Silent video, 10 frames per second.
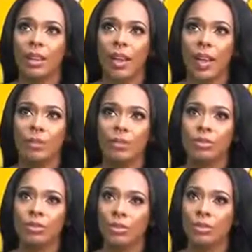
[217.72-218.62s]
I want to
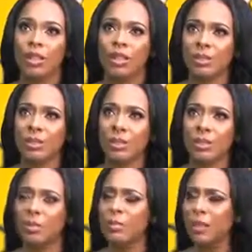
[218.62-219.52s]
do things with
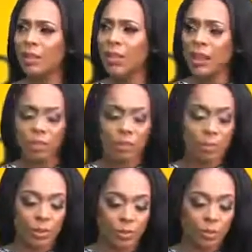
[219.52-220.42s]
women. I've always
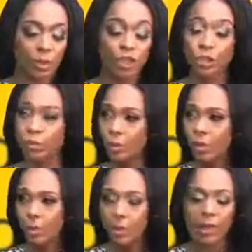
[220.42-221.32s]
been doing with
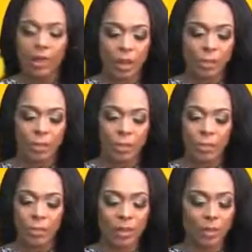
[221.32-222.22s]
children, but now with
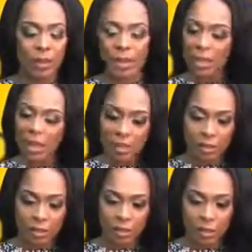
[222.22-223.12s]
women. We need
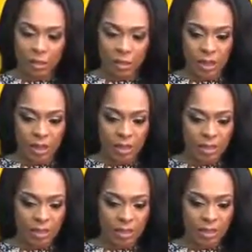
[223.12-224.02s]
to educate
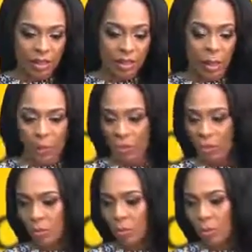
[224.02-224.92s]
our
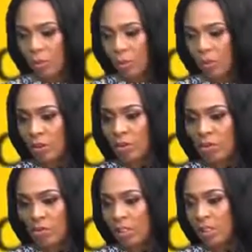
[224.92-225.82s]
people about
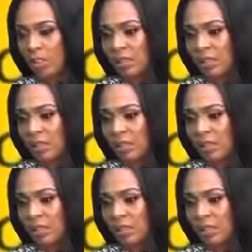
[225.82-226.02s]
consent